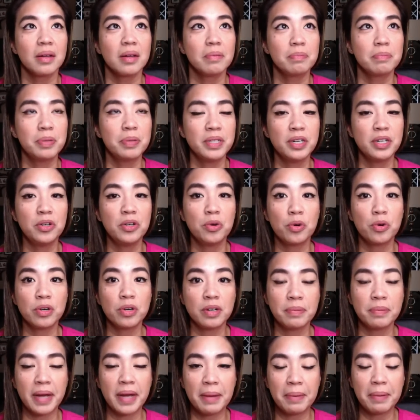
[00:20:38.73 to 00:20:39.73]
put in
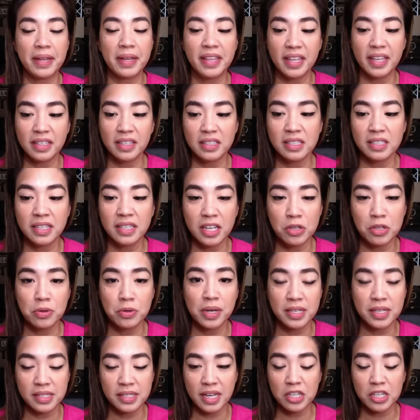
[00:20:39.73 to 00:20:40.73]
order by the end of today, you
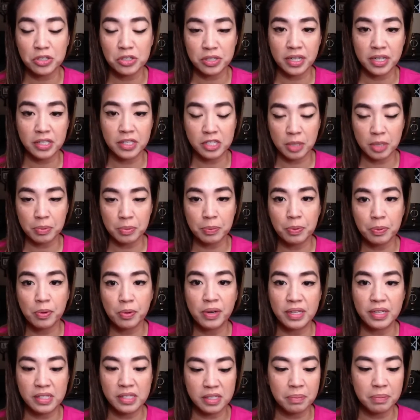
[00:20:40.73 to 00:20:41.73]
guys actually get double
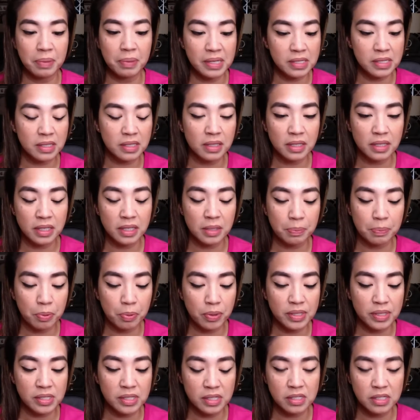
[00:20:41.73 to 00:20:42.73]
points. And basically, the
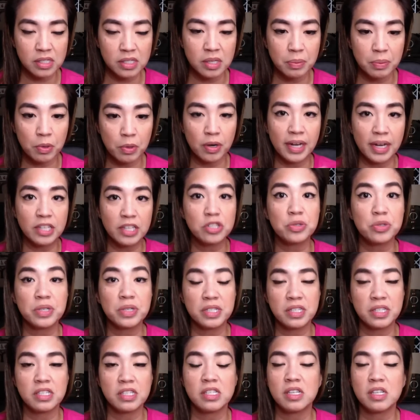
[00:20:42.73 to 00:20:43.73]
point system or entry
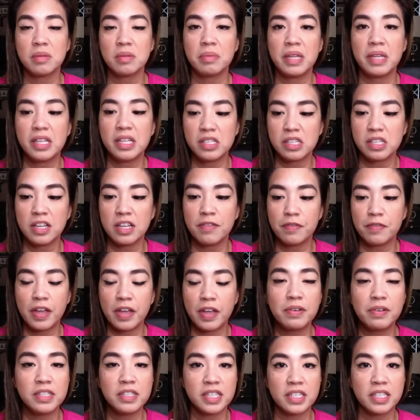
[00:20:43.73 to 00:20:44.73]
system is if
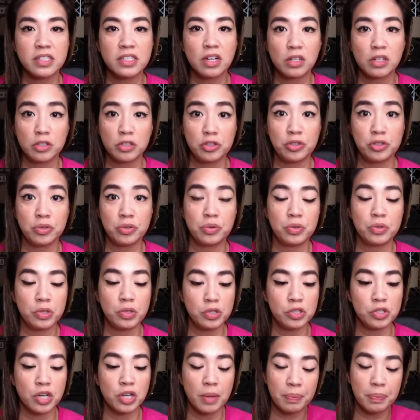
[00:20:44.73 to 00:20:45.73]
every $10 you
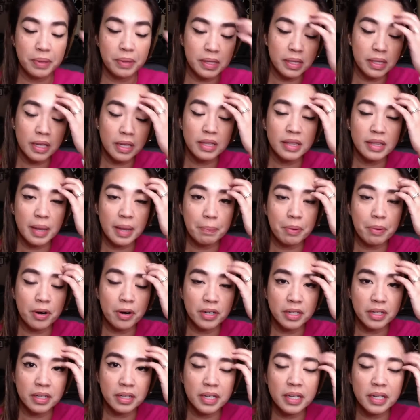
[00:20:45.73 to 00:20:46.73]
shop in that
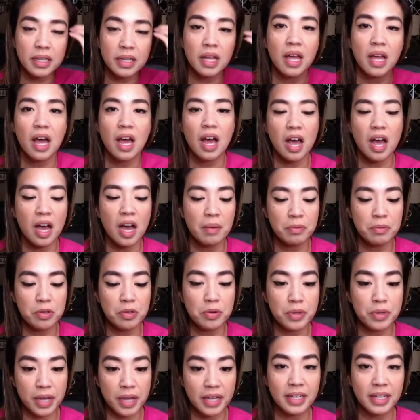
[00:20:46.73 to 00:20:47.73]
party link, you
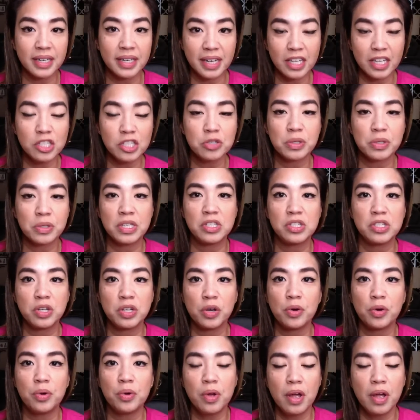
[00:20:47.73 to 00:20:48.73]
get an entry.
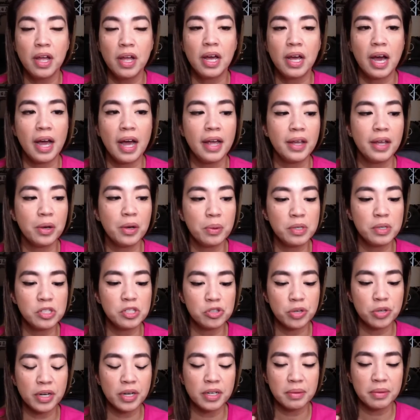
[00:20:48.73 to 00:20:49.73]
So I always
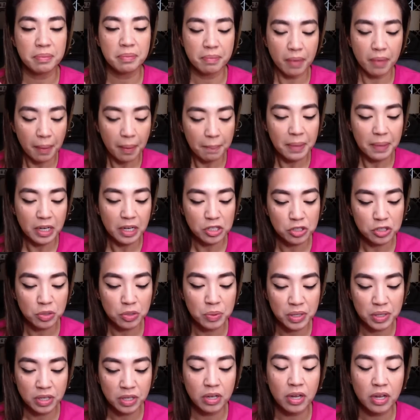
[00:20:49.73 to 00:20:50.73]
try to make sure
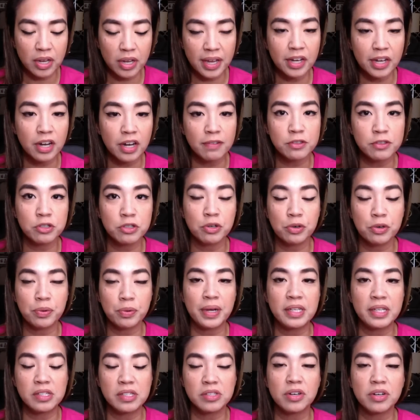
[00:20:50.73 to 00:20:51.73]
we get off to a
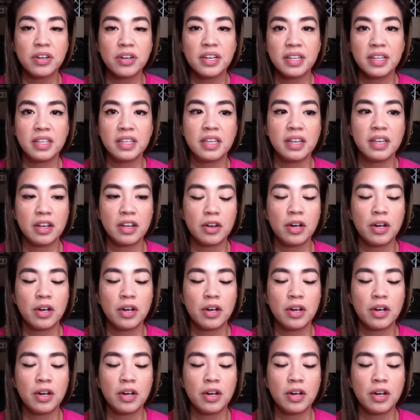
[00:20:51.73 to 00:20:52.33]
great start and get